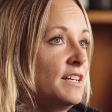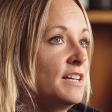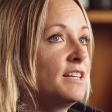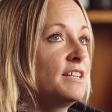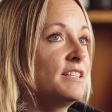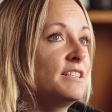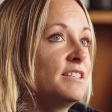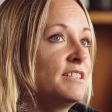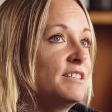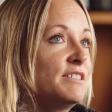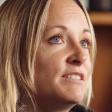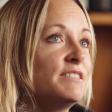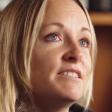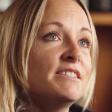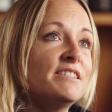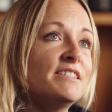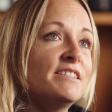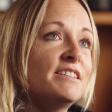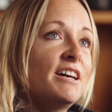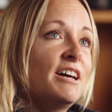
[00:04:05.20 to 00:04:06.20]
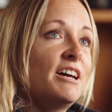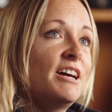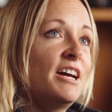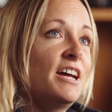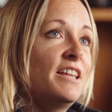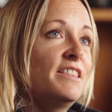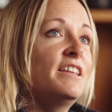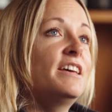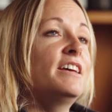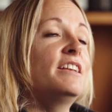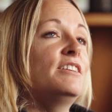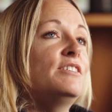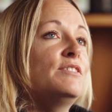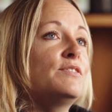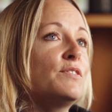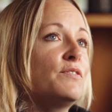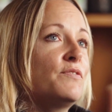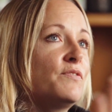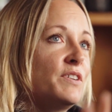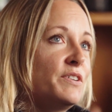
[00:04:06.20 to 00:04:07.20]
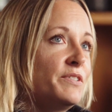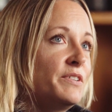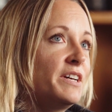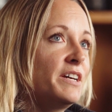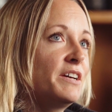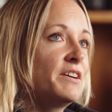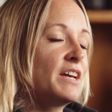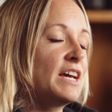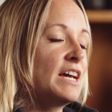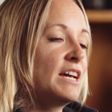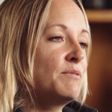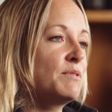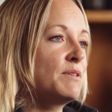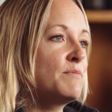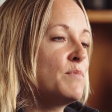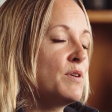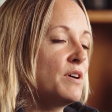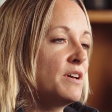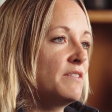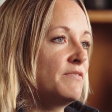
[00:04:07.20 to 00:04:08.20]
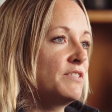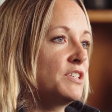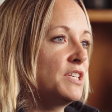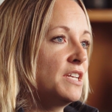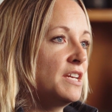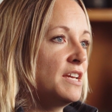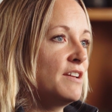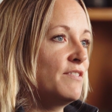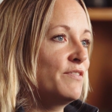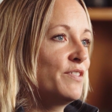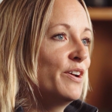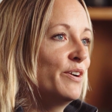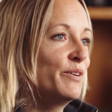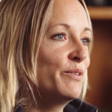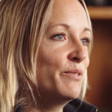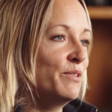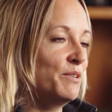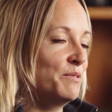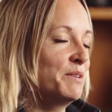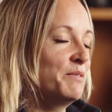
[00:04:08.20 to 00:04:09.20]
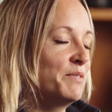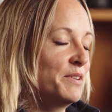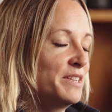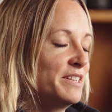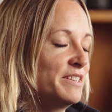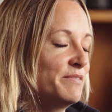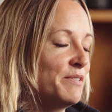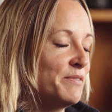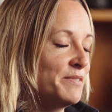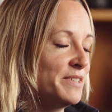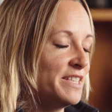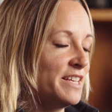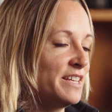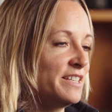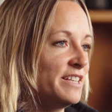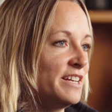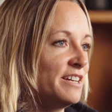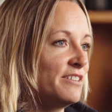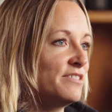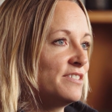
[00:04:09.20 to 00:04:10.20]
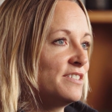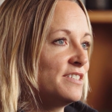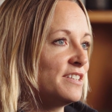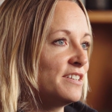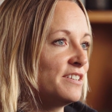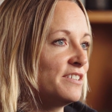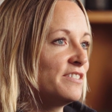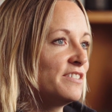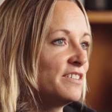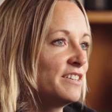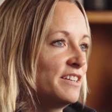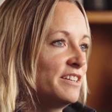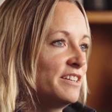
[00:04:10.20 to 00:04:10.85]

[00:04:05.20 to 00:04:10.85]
and then you sort of feel like, okay, we might have achieved what we set out to do.